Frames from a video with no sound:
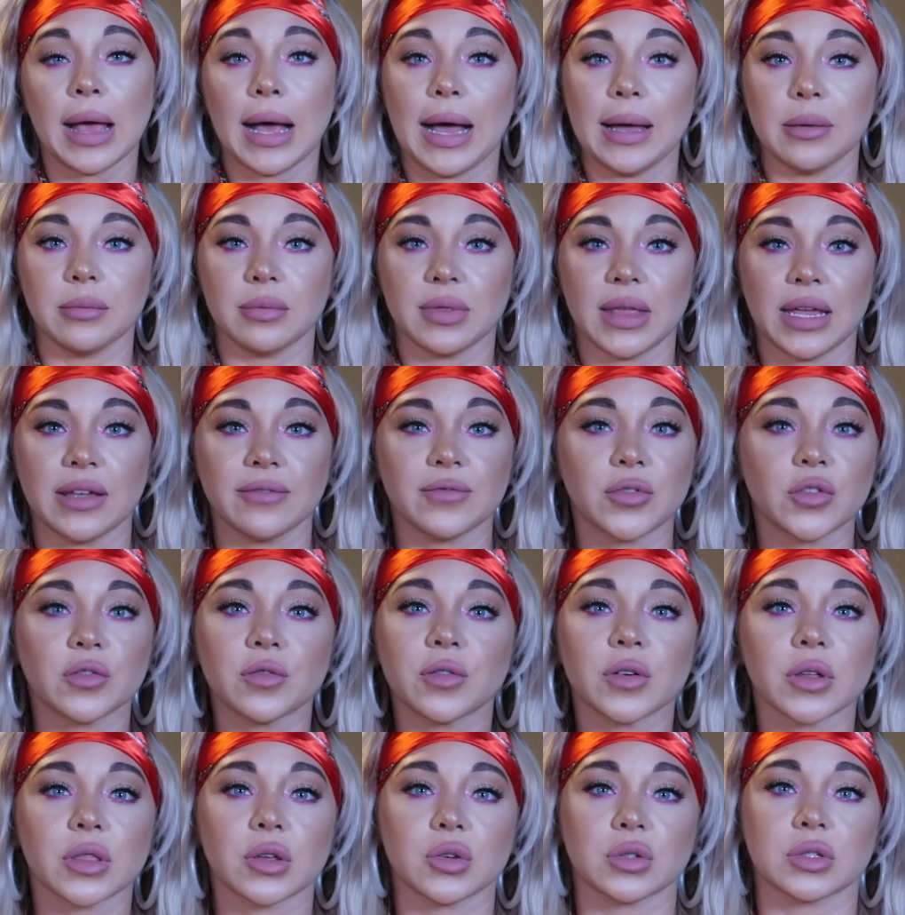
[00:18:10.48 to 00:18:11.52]
I'm thankful
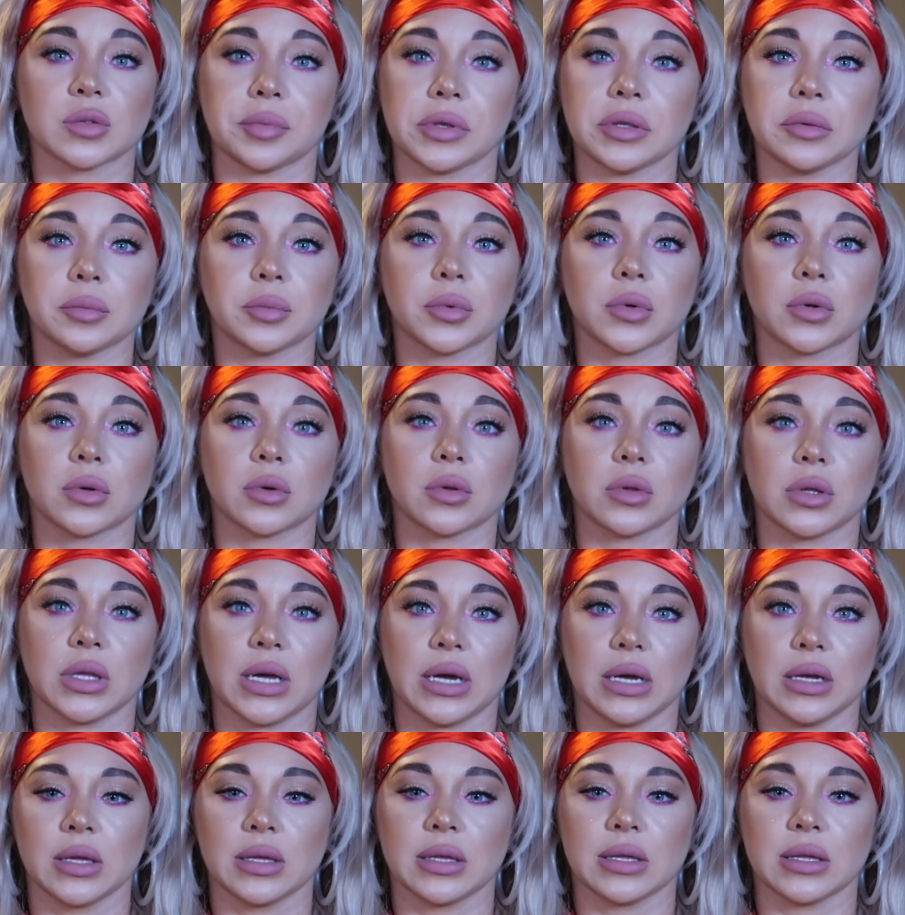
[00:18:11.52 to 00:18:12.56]
for those people
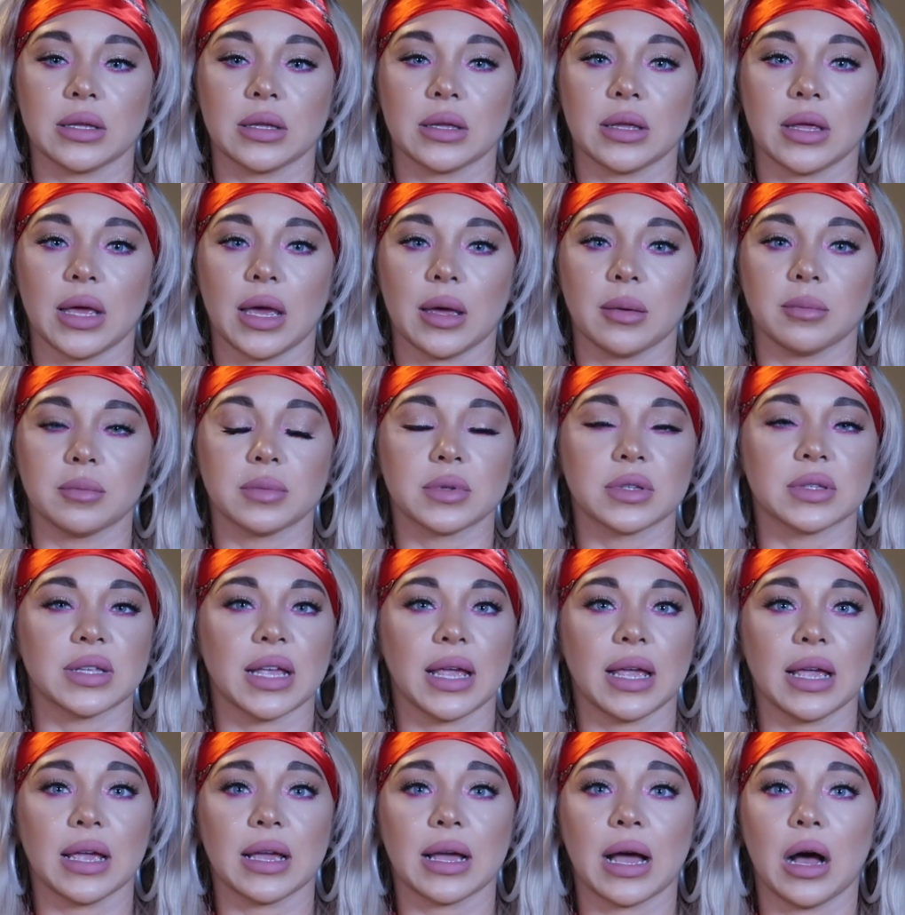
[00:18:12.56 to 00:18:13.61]
that kept
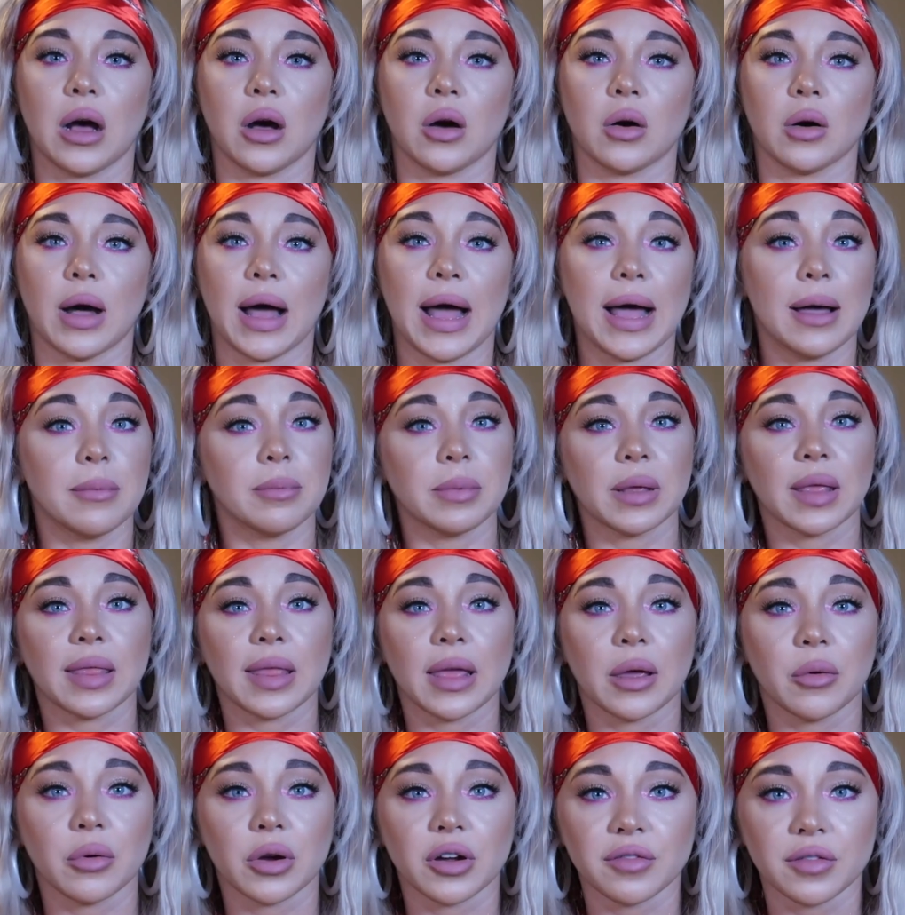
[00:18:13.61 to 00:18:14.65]
saying how happy
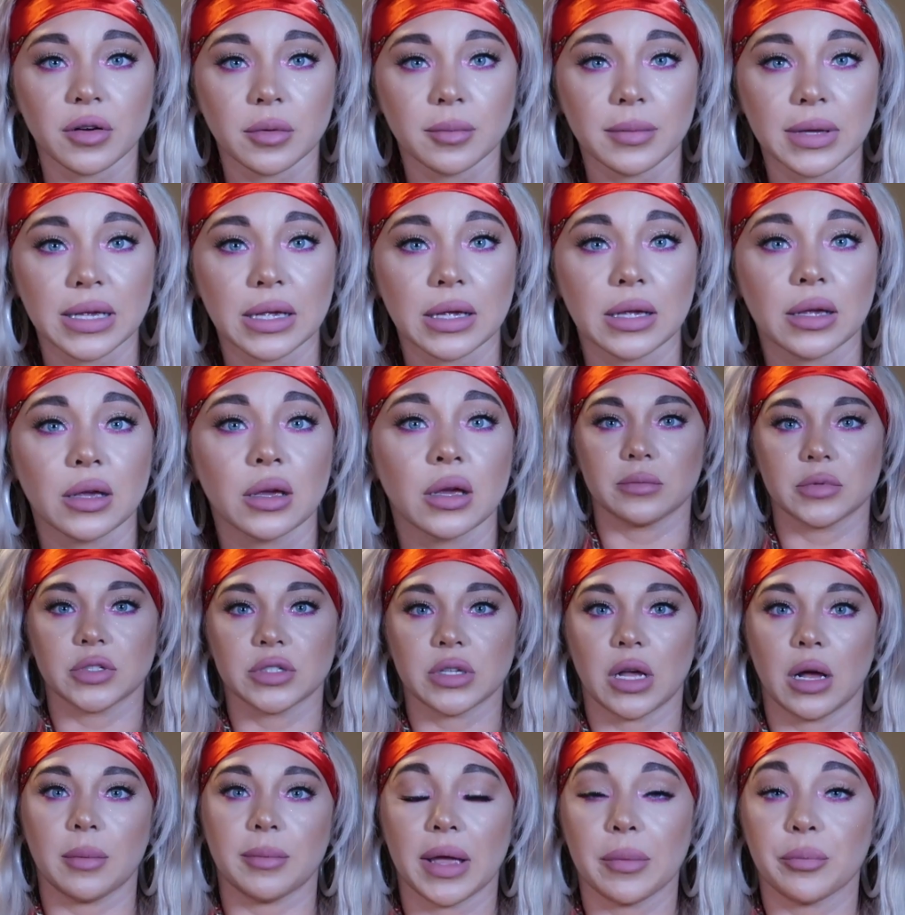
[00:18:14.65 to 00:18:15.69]
they were for me,
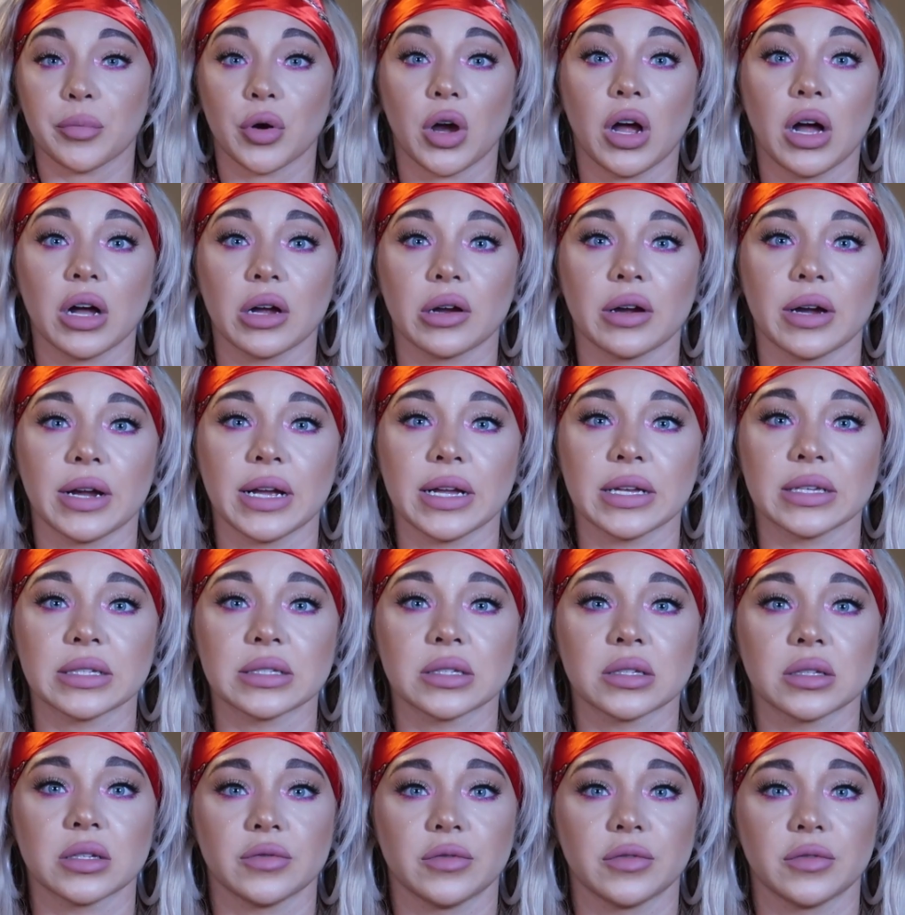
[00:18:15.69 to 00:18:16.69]
saw my progress.